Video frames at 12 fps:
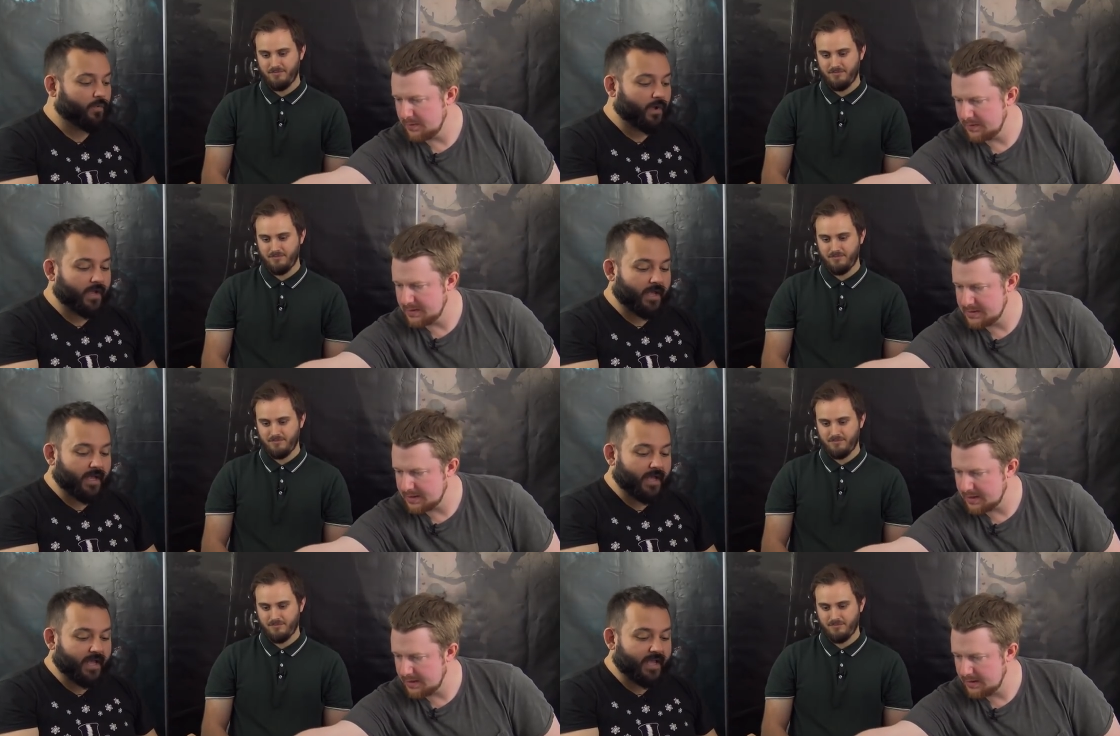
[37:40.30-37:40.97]
Speaker 1: yeah.
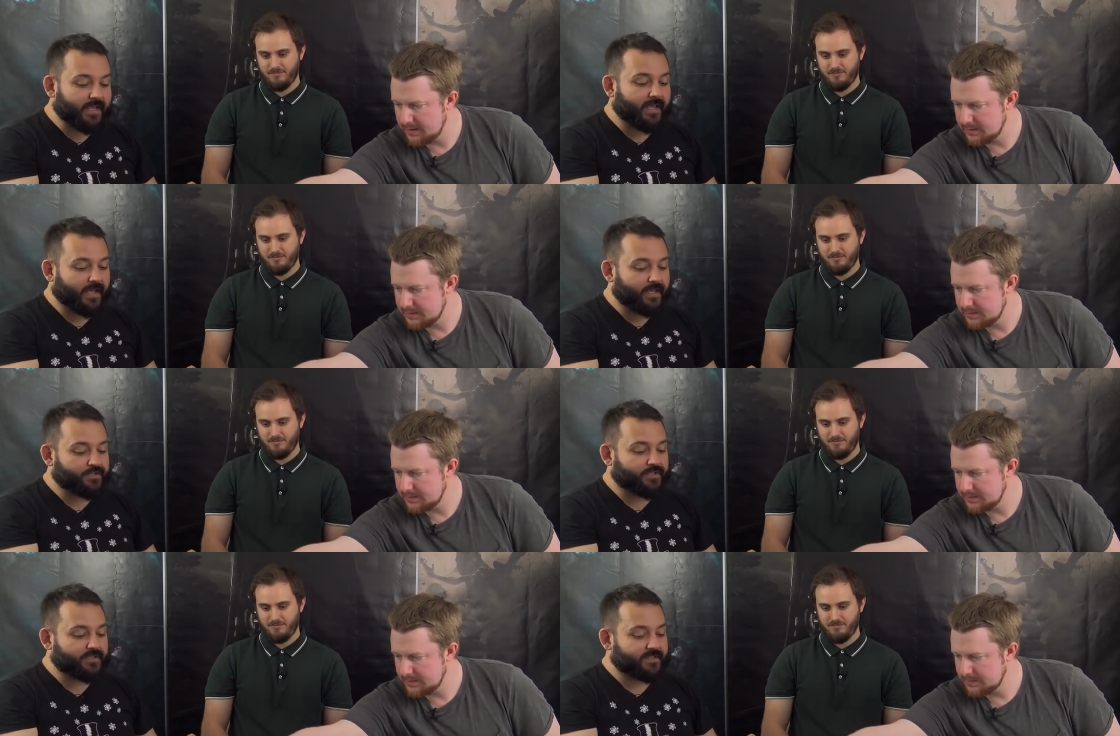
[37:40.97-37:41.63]
Uh,
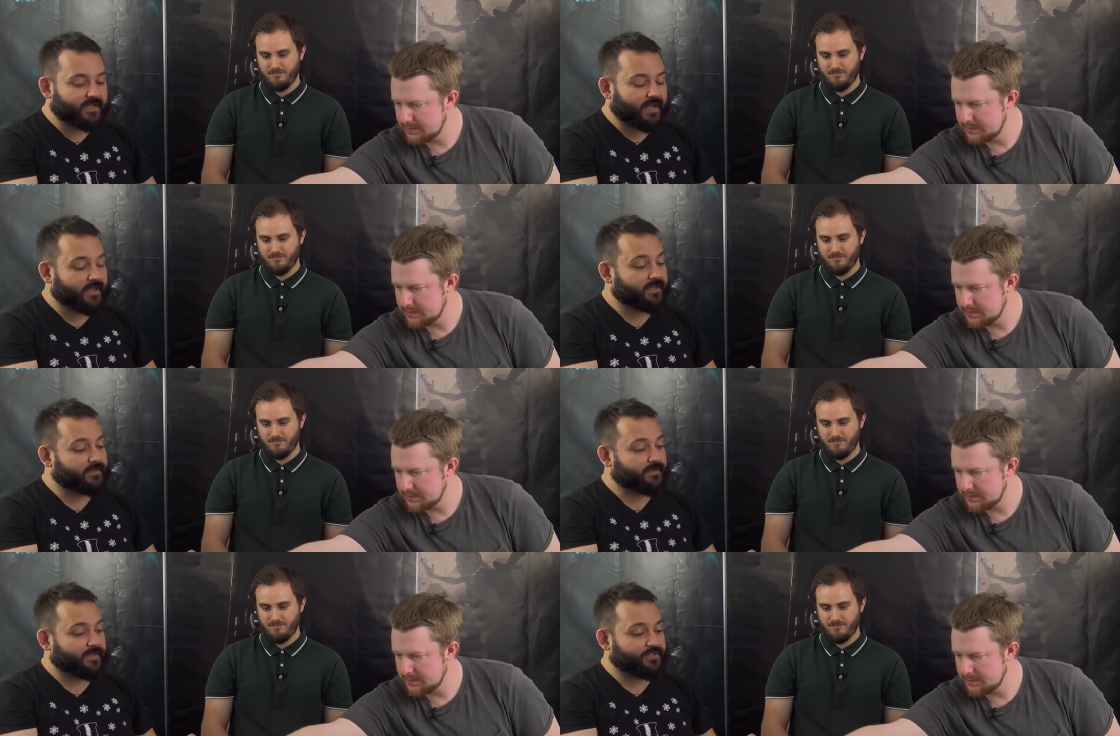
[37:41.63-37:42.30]
engages
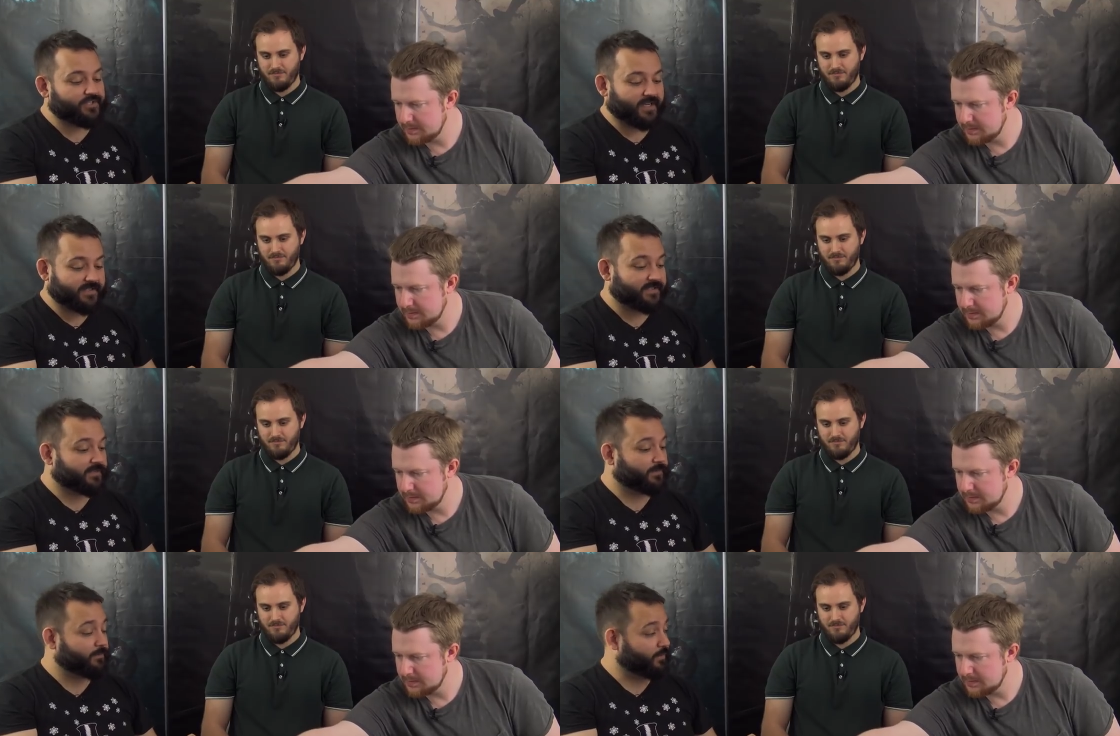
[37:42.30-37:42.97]
an
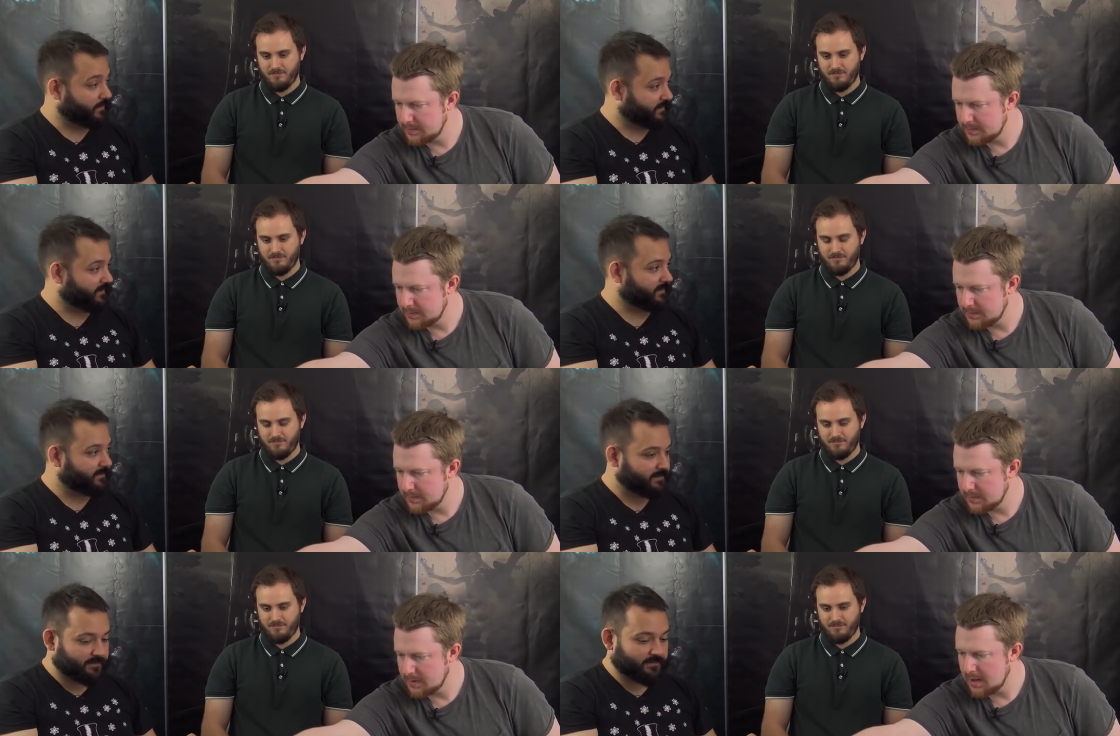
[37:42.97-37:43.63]
adjacent mortal.
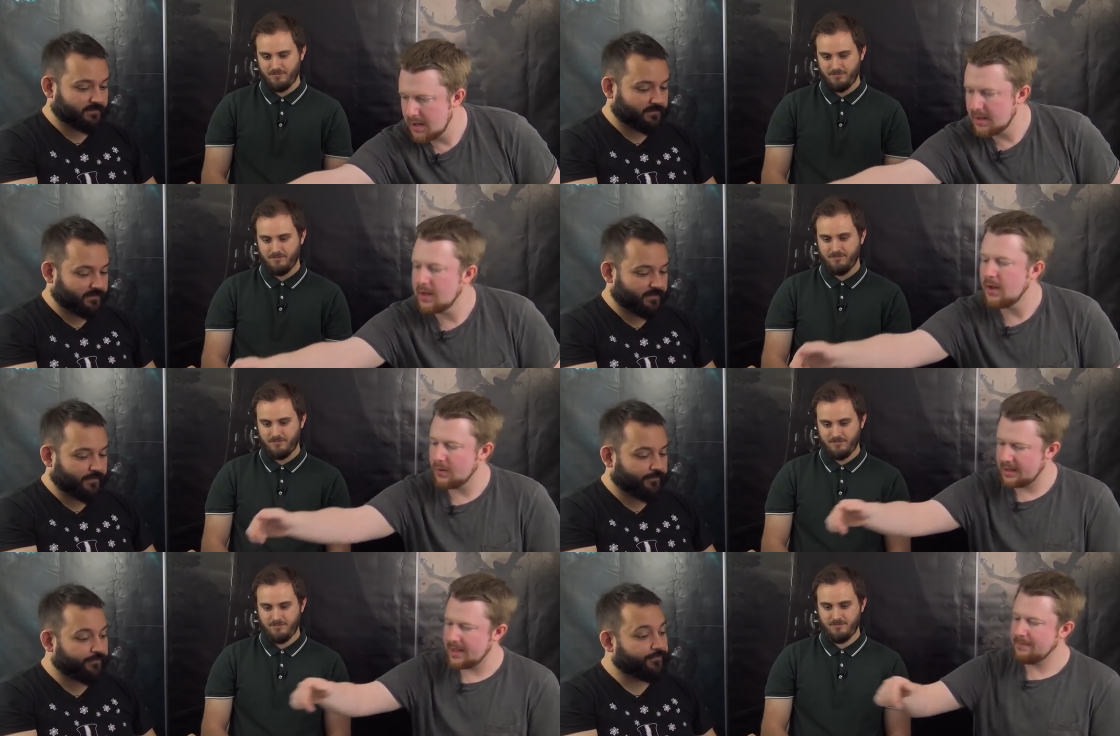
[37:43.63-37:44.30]

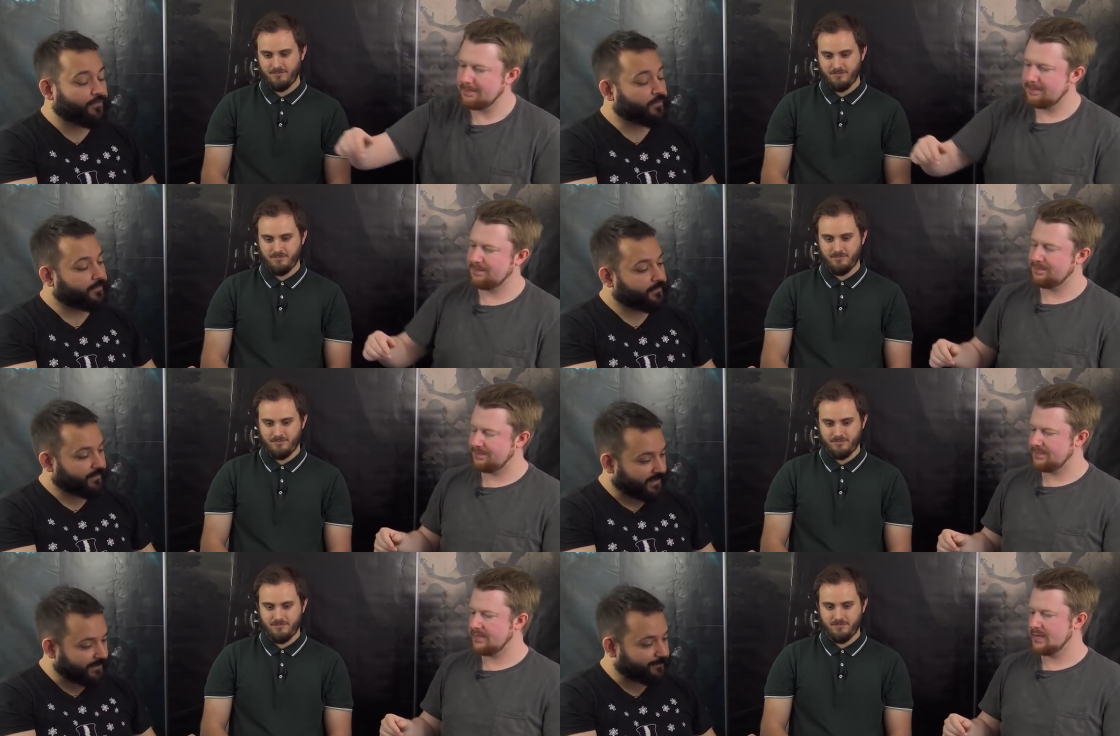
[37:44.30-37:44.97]
Okay. For
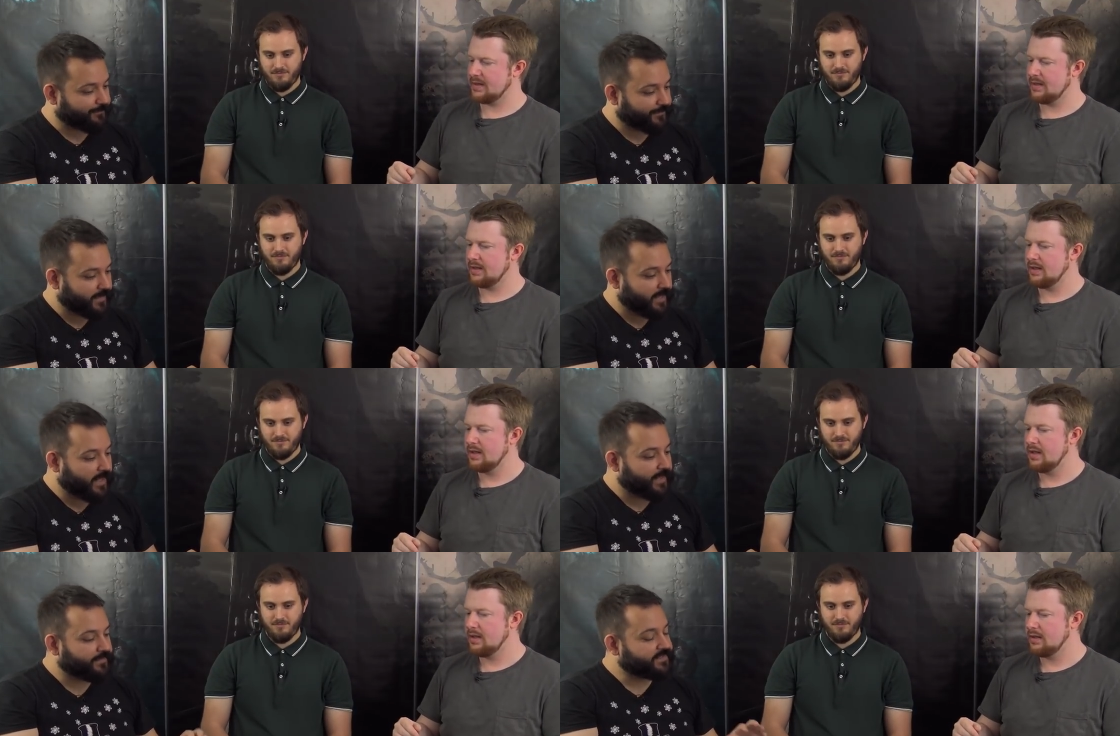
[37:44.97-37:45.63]
three.
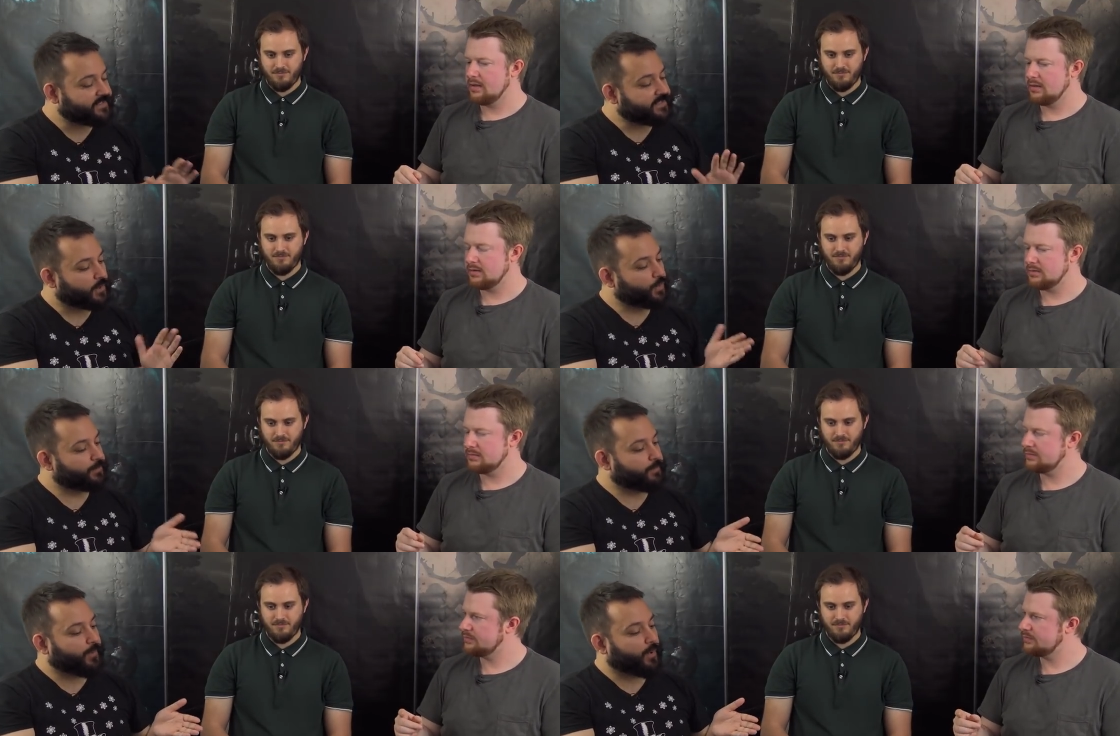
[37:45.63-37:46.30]
This is the
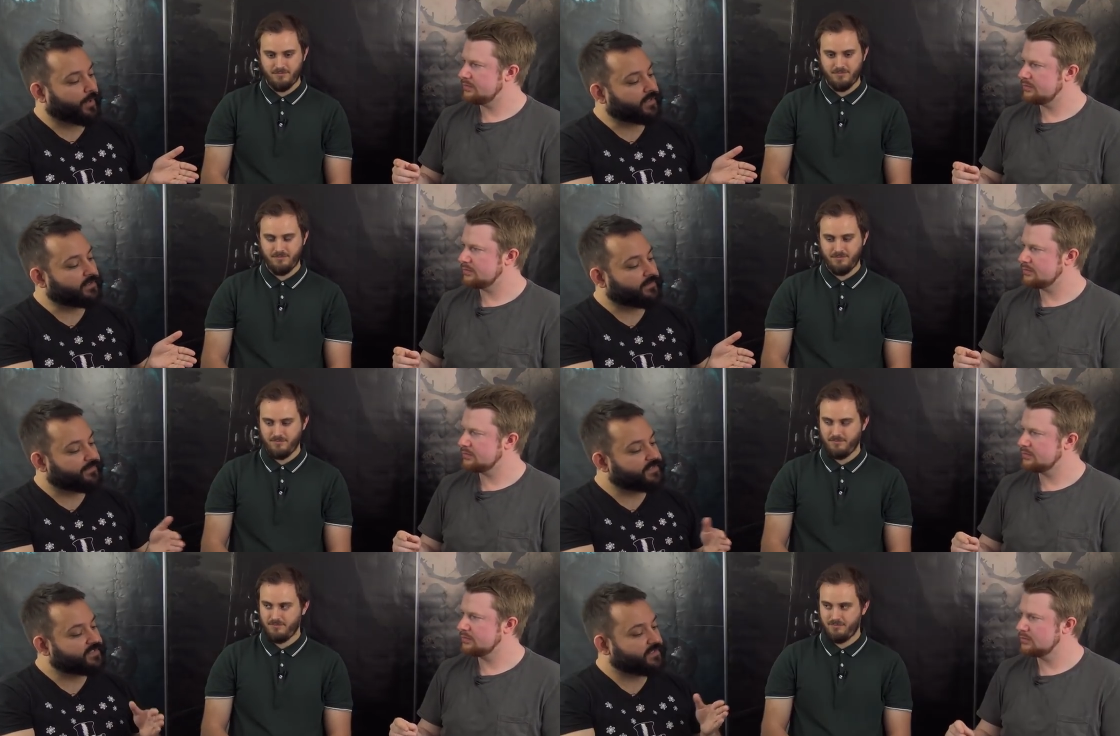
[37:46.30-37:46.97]
good point,
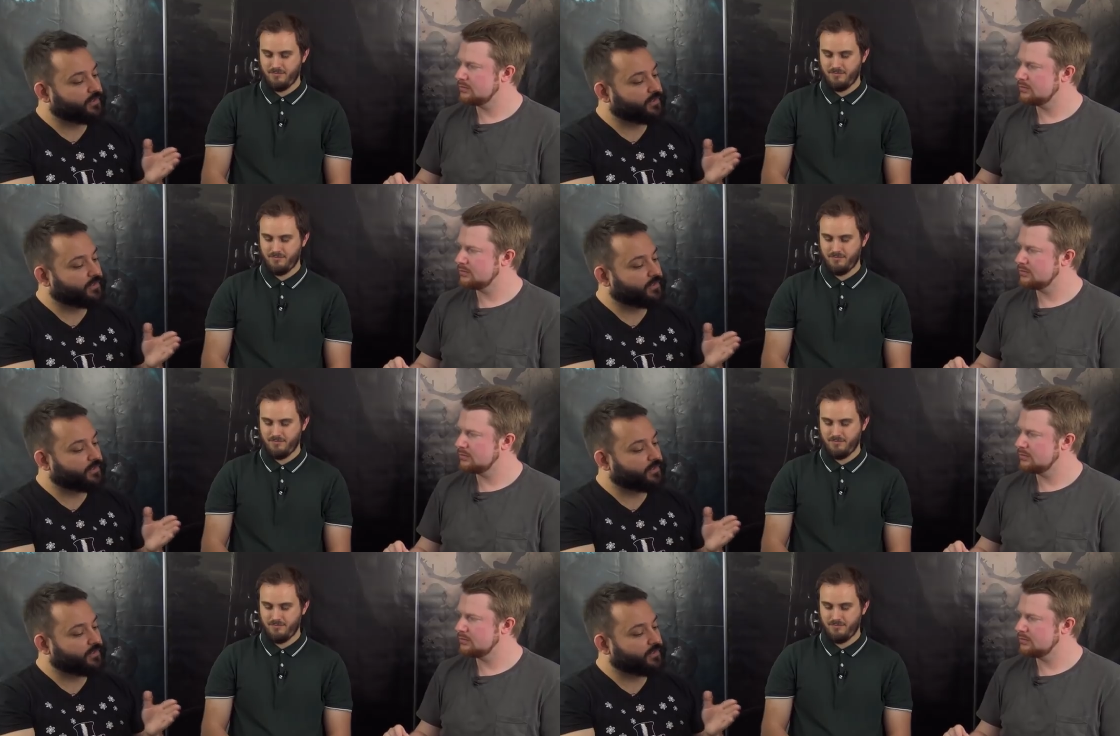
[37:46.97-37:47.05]
this is the